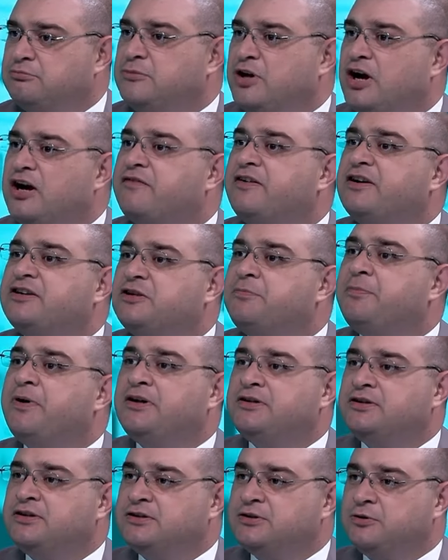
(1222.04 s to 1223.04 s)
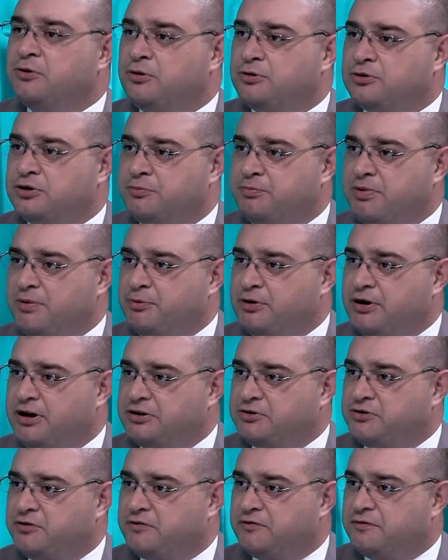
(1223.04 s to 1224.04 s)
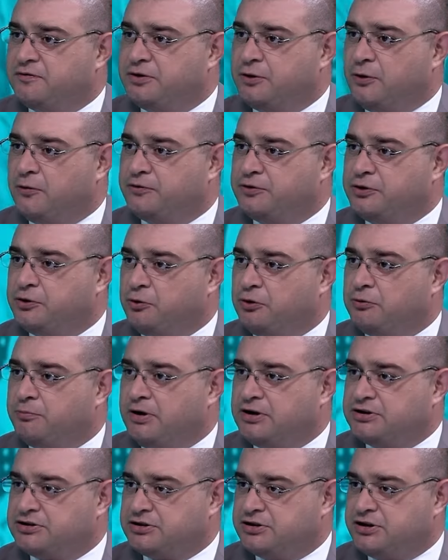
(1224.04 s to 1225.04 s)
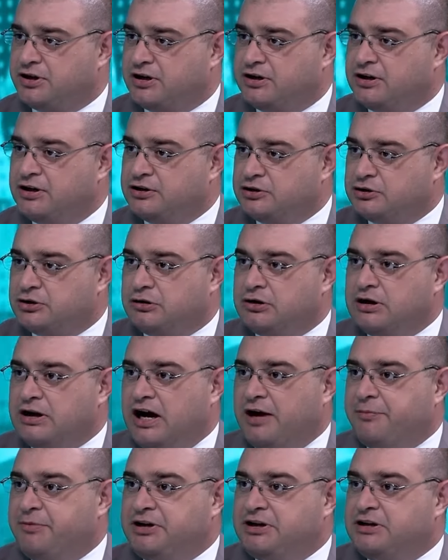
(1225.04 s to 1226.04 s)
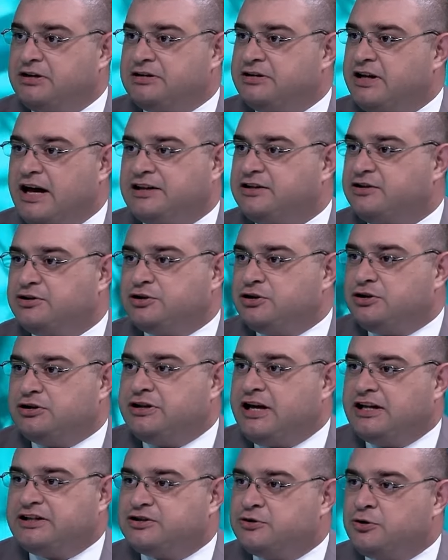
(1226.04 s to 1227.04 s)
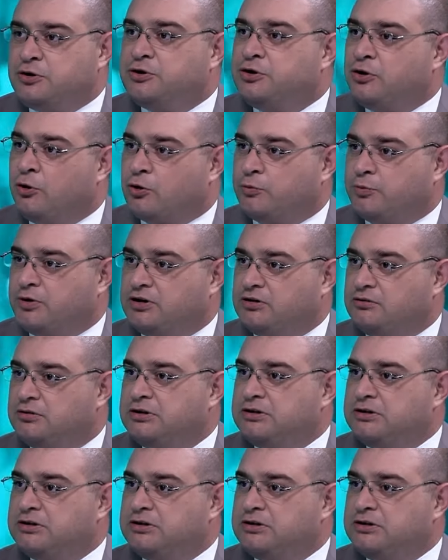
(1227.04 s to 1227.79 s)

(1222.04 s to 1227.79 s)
they are very dependent on the popularity of Nikol Pashinyan. So I mean that's not normal.